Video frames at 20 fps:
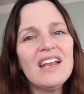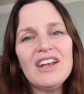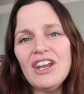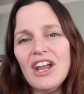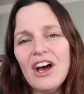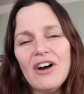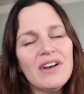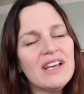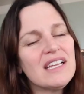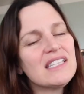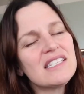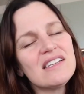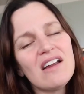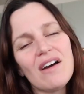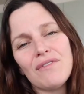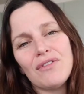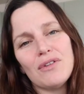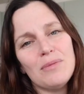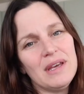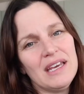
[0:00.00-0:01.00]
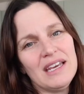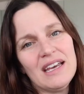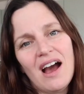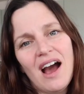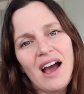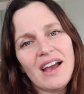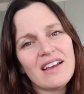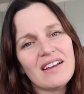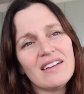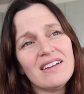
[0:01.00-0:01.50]
No, it's not for me.
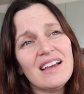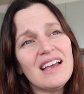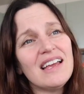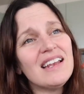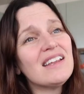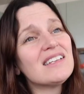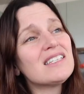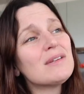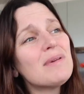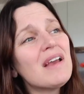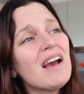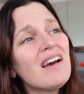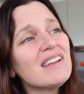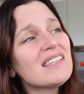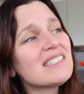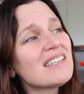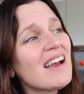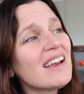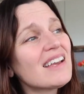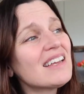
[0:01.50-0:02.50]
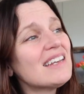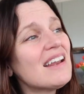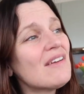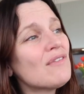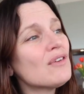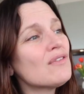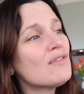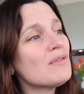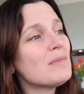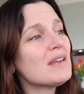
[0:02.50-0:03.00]
And to be honest, I could
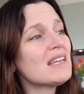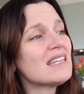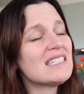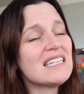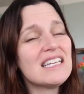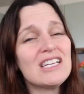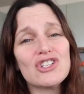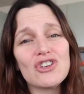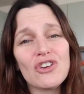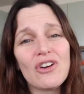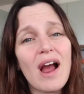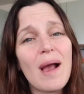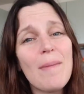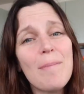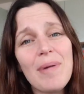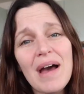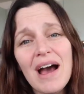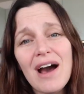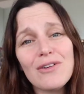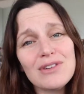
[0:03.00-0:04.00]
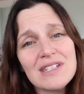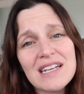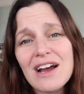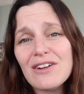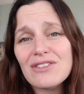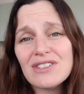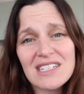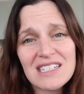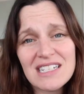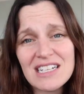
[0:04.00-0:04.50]
never even be a teacher. I bow
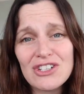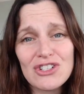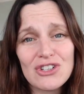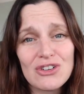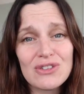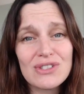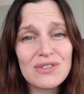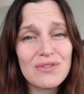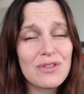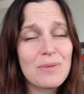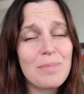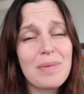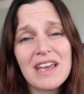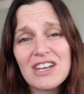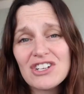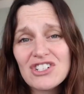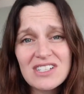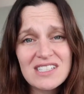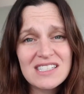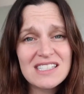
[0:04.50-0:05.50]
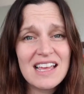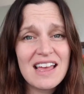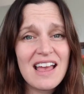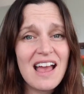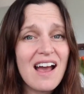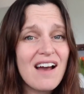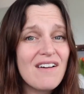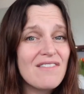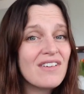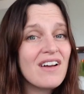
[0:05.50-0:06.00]
down to teachers for the patience they
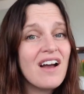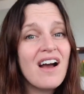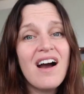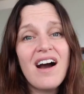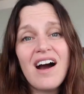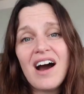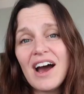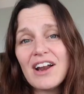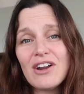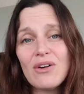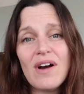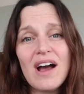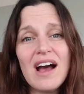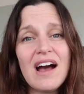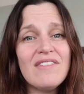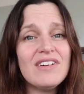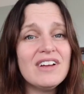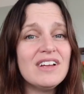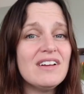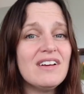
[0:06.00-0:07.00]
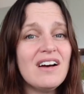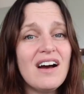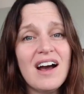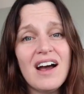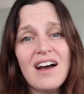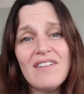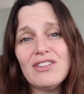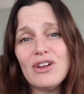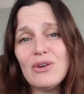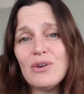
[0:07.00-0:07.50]
have. I don't have it. I
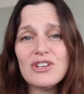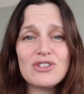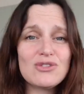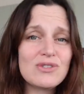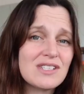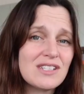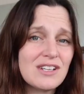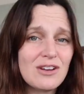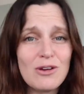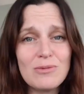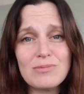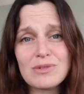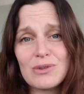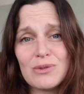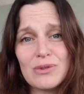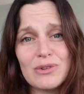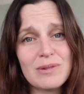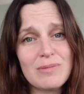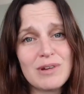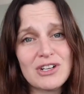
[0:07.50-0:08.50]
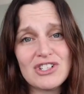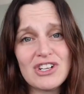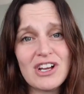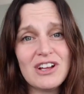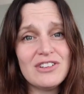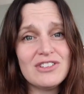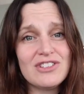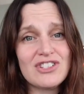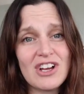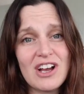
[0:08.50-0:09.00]
have no interest in homeschooling my
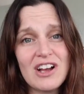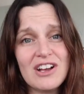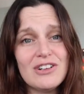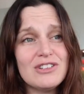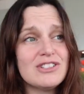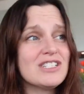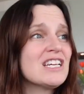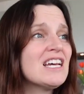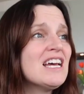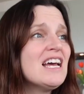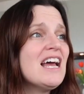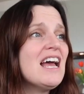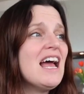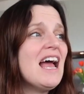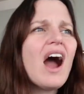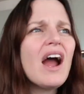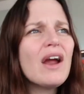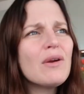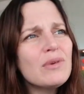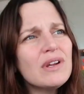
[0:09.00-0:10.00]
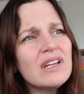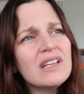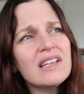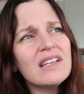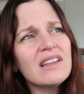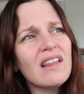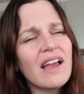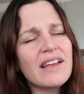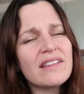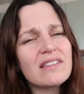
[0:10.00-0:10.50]
child. I
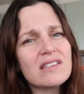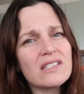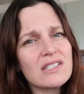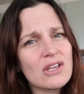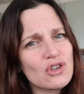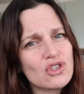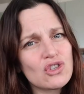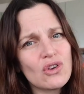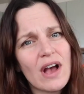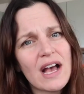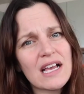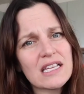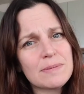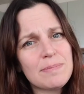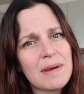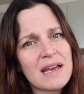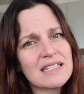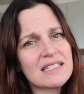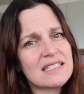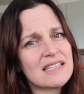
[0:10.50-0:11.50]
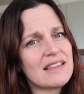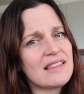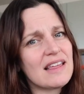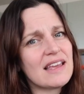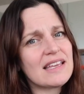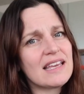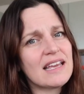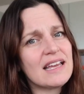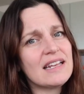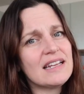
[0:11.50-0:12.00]
really like the social aspect that
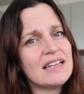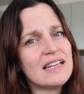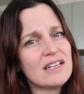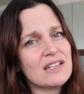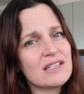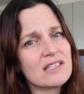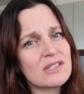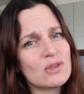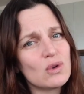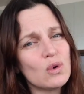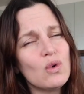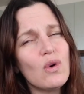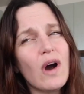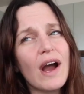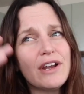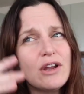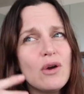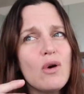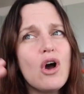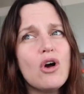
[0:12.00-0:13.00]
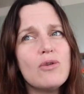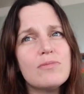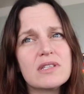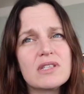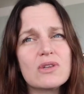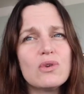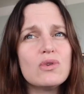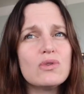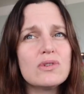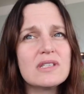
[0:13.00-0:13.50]
they get in a school. I know
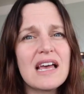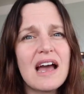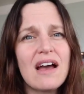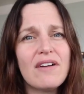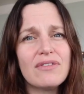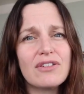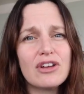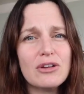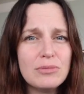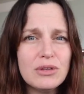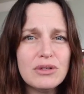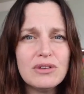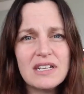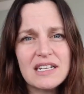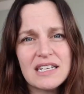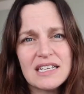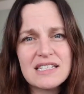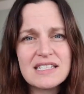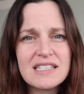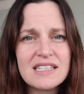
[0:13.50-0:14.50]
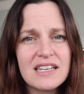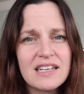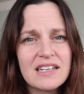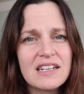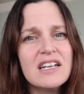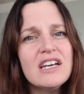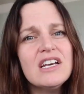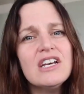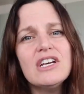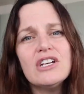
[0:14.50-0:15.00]
homeschools have communities
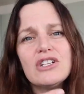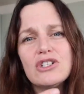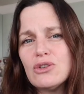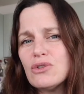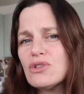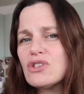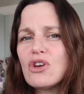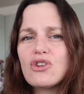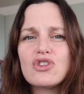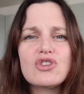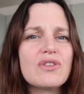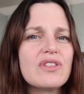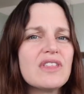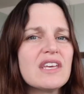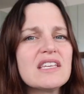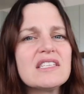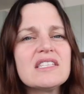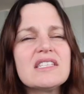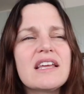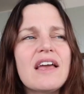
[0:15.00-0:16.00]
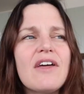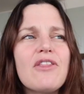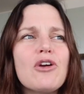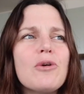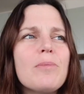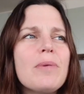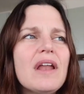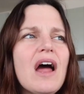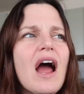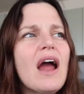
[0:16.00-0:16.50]
that do social things
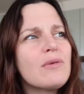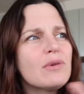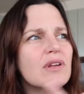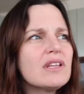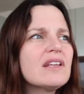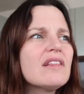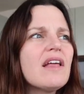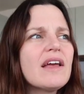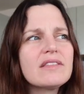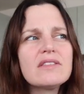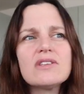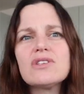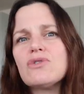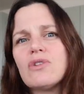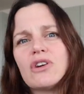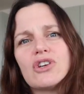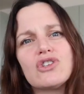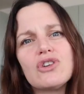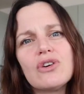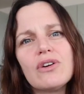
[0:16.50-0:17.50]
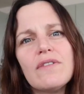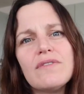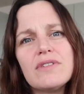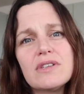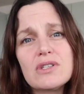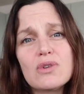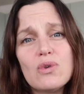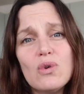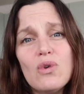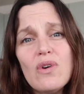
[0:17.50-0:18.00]
together, but I really like the structure of the
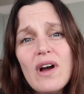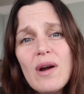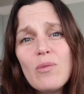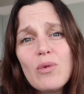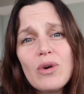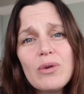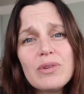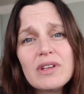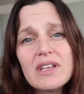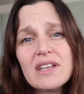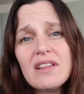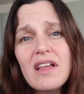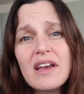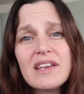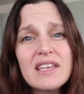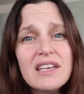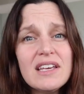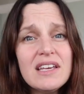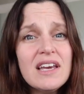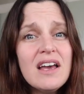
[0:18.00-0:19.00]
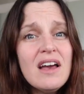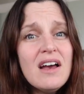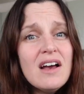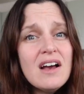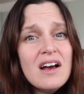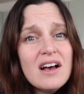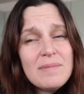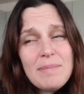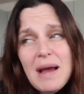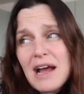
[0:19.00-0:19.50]
school, and we're really lucky.
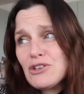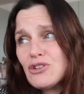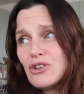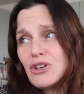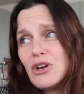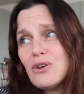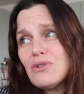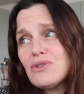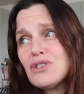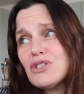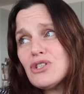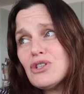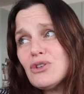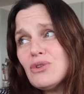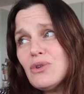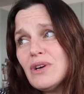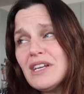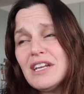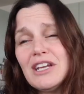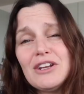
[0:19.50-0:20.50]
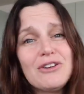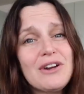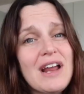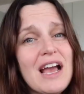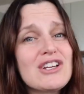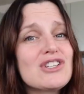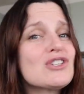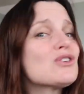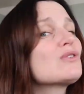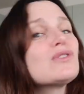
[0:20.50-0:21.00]
Patrick goes to an
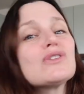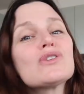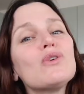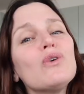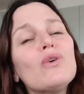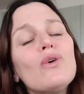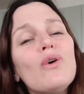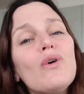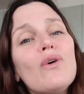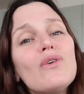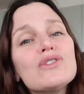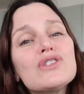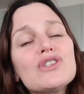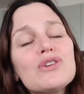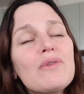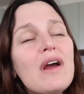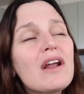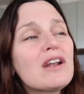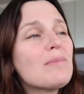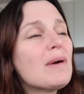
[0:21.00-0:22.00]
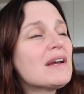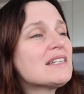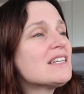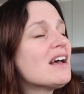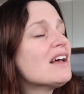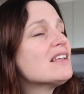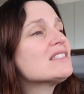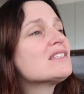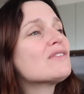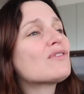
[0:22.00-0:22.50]
international school surrounded by
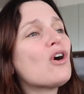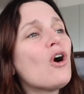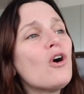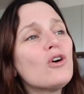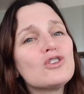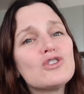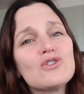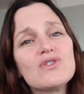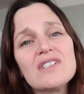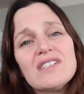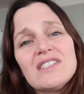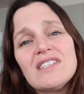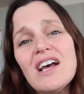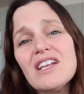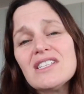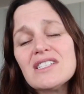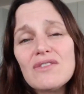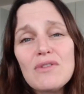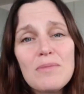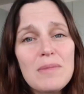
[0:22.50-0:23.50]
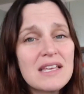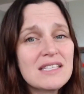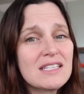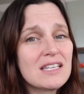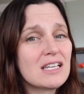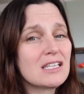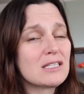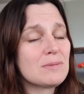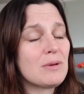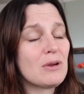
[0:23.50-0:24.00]
tons of cultures and tons of
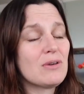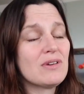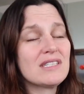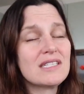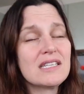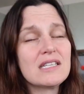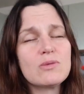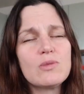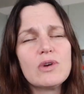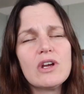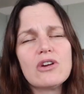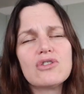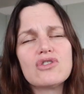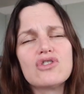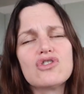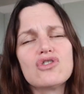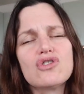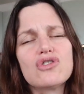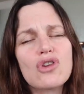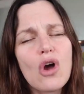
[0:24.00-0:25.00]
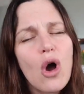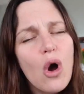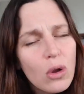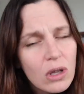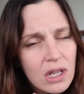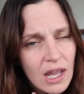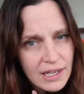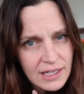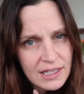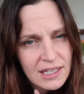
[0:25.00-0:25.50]
amazing experiences. We are so
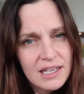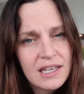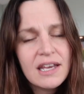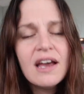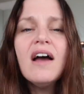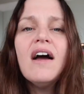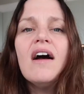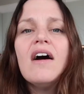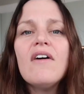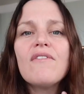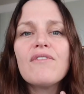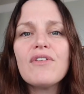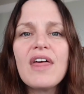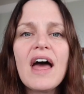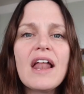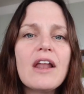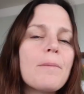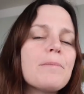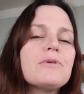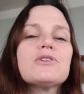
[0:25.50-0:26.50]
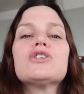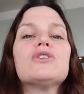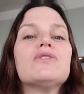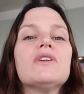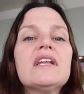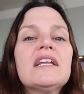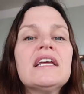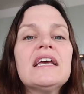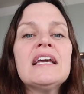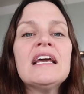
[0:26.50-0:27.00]
lucky for that
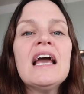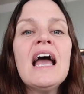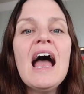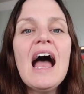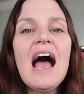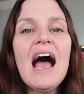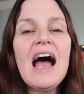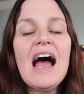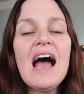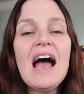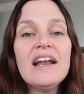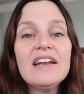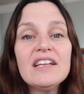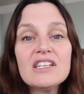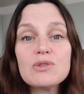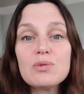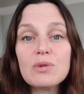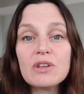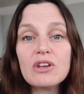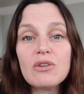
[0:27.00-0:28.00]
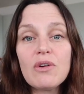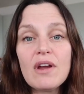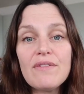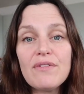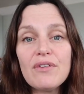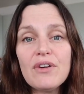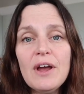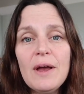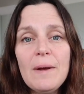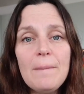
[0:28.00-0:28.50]
opportunity, and it's really great
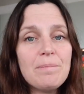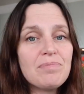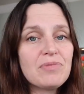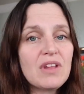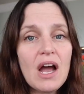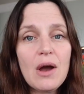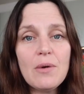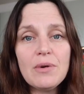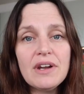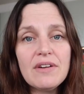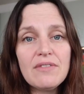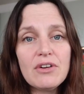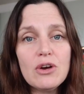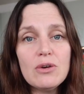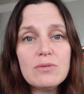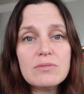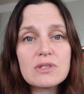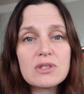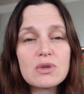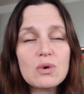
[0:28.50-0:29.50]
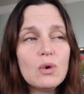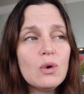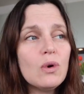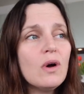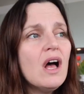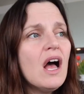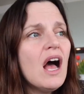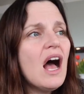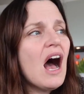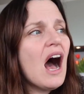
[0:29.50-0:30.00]
for him. I would never
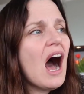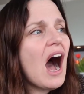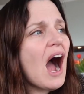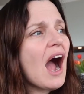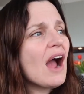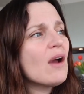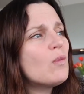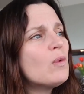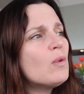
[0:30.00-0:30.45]
homeschool. I